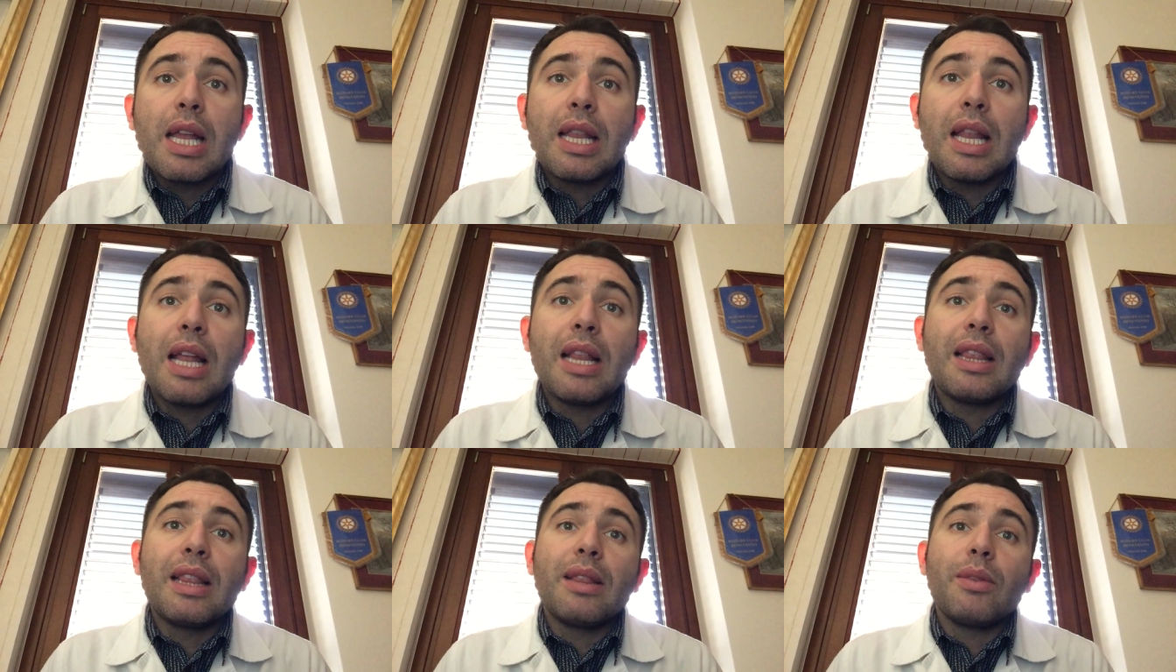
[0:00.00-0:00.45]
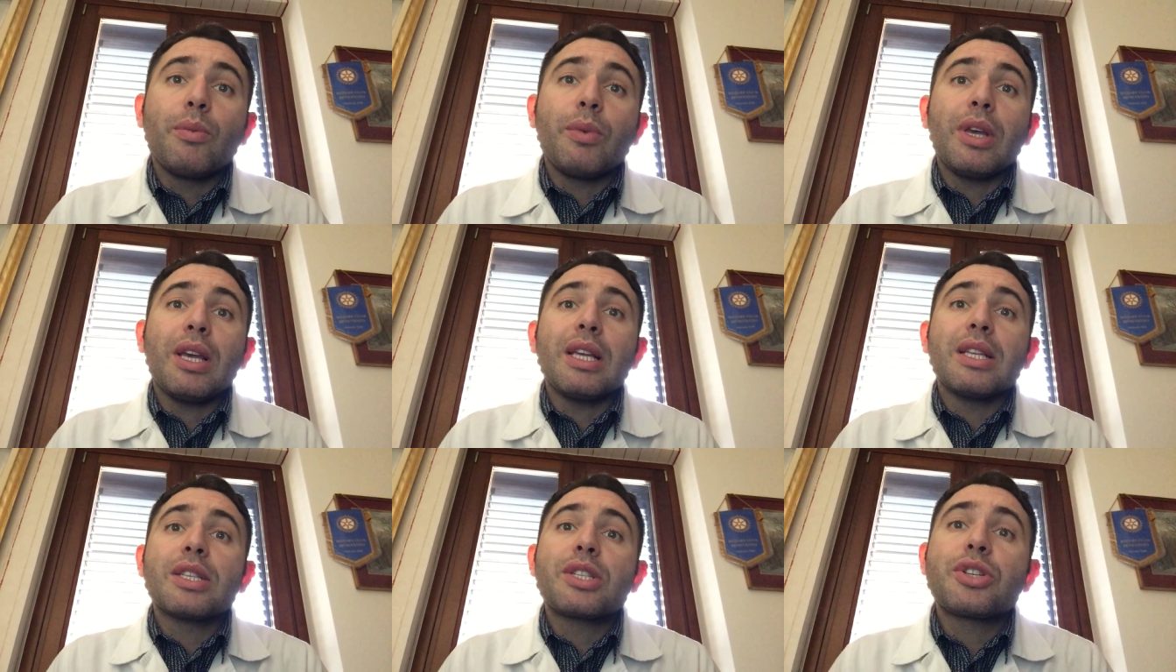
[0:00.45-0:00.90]
Then
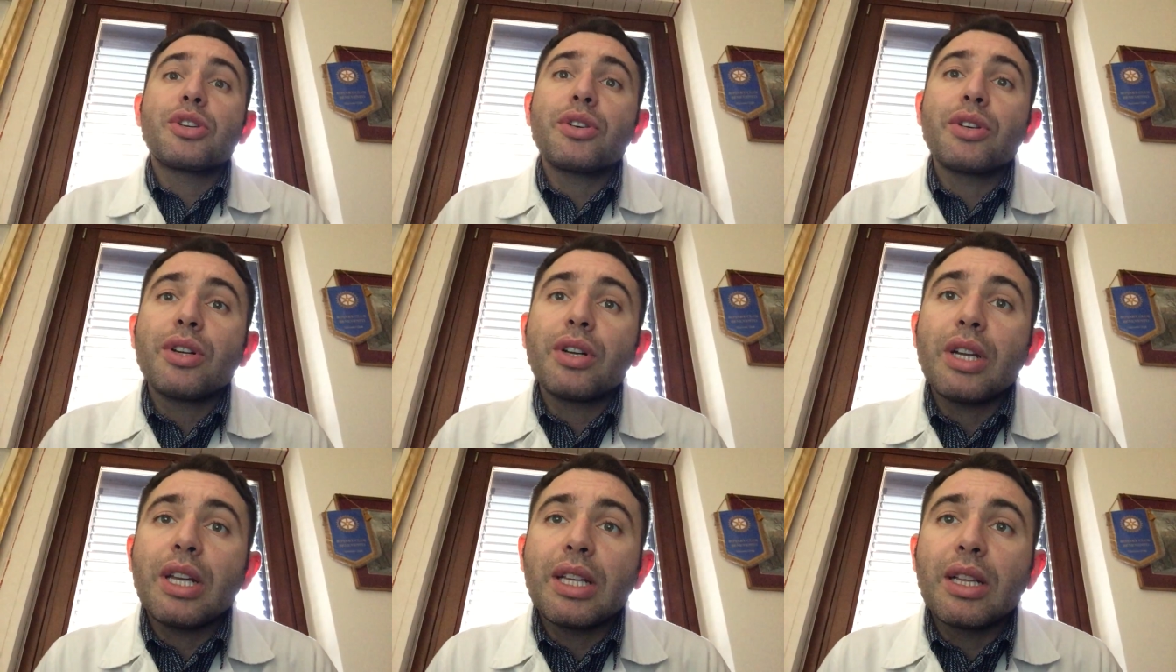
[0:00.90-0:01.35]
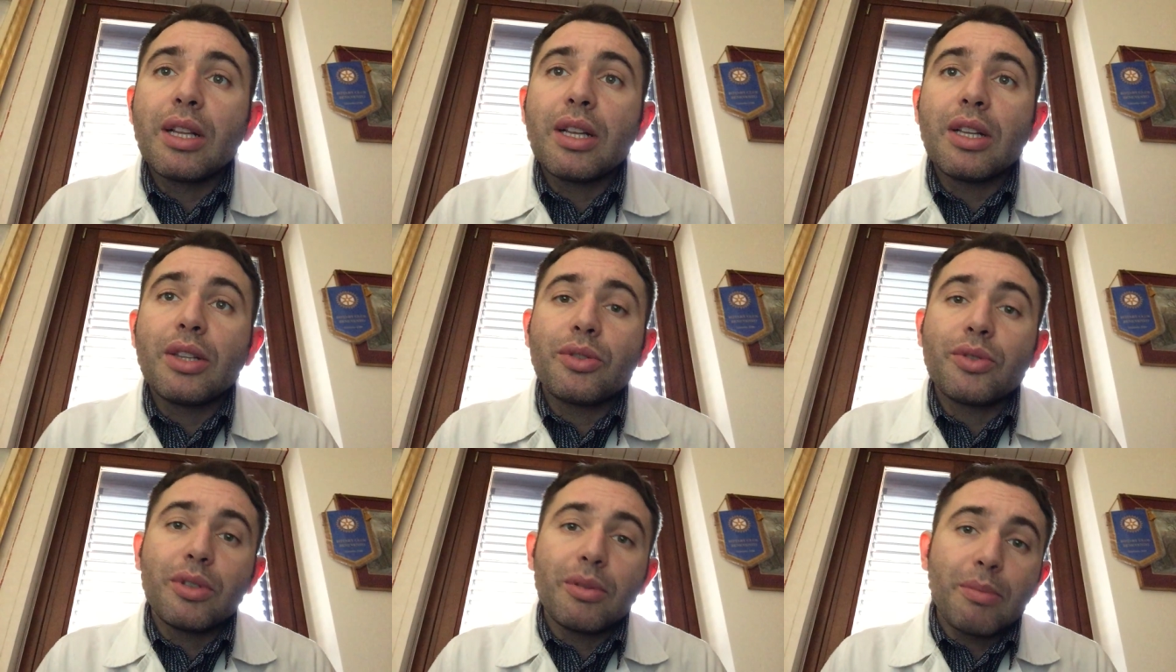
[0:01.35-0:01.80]
we insert the needle
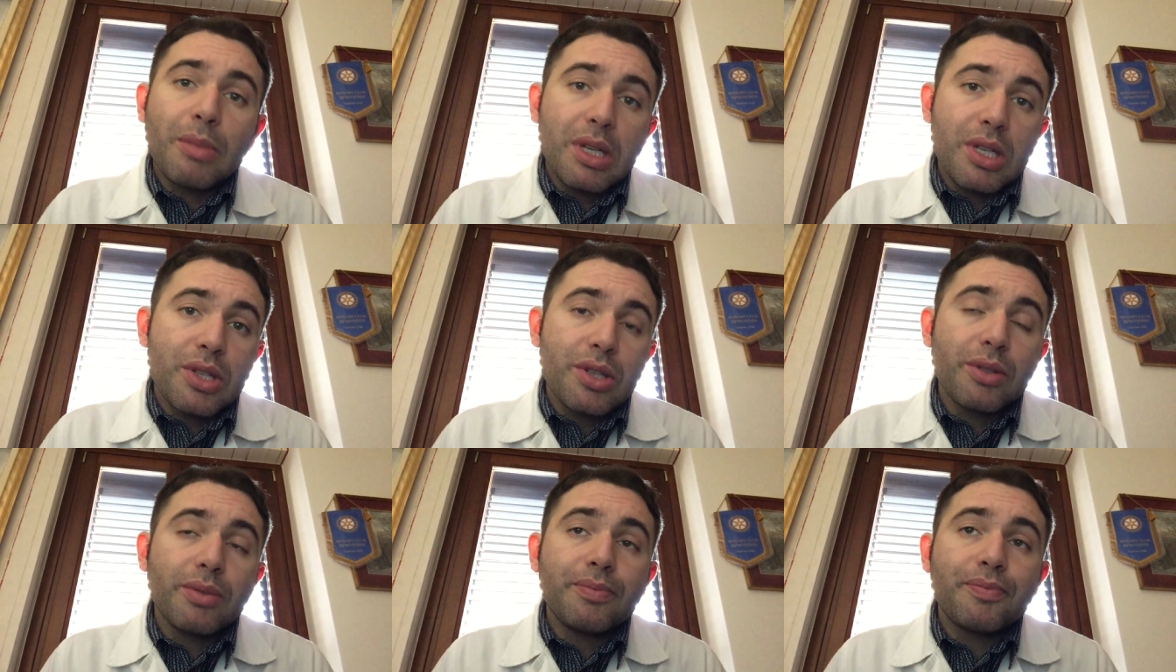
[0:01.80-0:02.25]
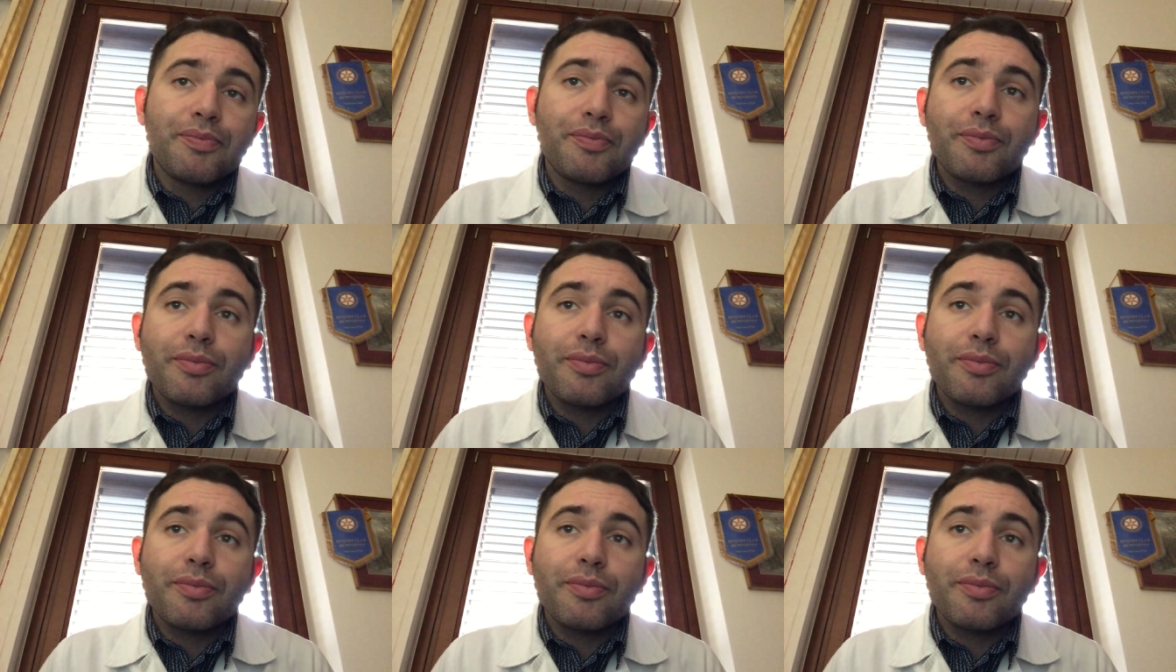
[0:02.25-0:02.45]
into the muscle.